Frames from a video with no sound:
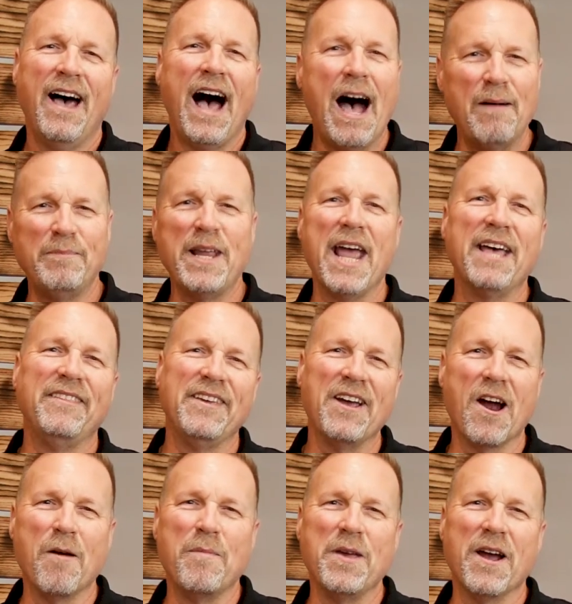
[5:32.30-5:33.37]
I'm Dan, the
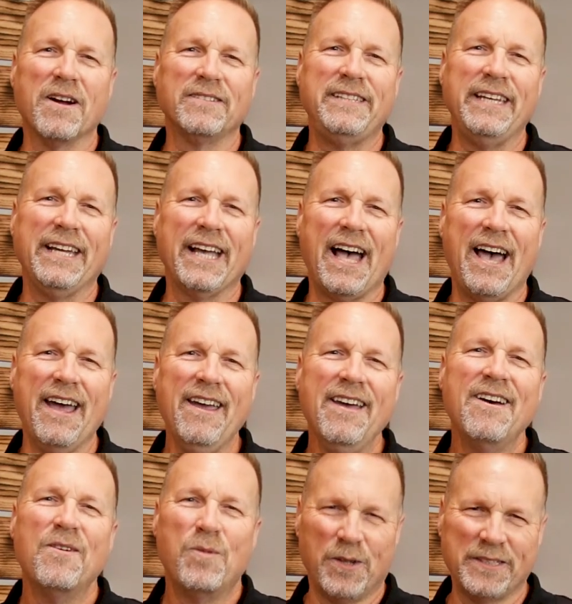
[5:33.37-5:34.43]
RBRT guy.
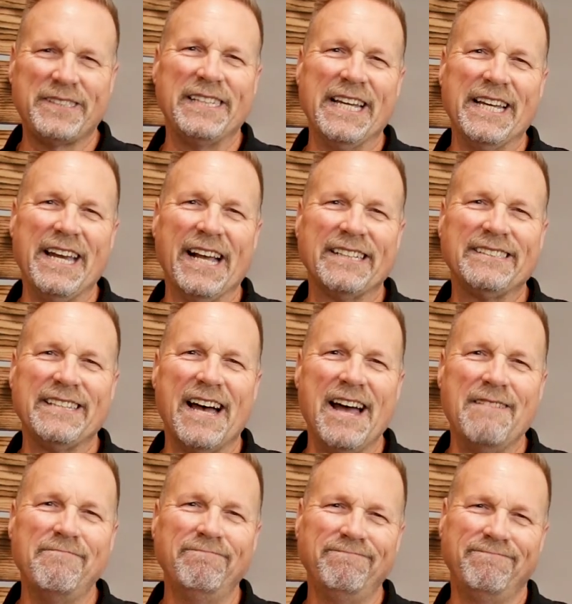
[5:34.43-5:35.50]
We'll see you next
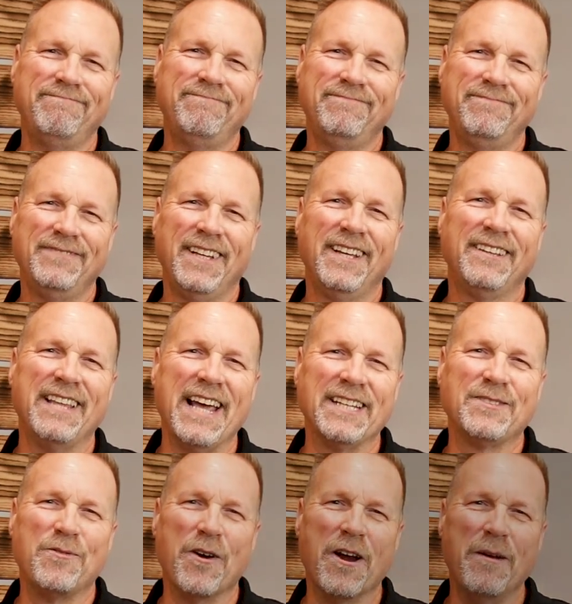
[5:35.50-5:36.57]
time.
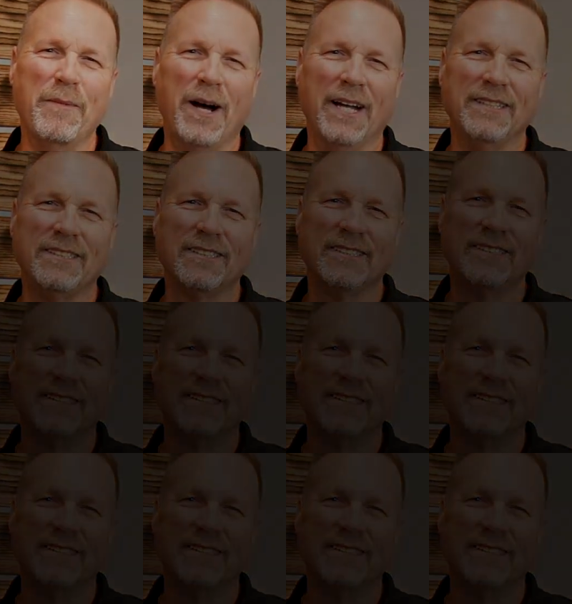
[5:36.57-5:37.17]
Thanks very much.